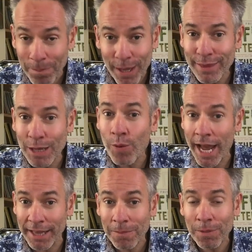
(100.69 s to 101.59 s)
pithy
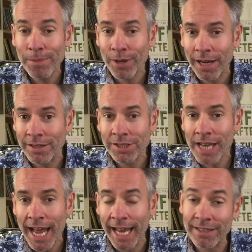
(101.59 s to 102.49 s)
way that people
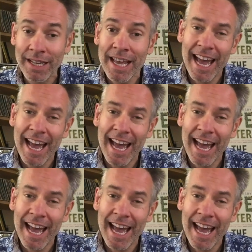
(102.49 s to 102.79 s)
understand,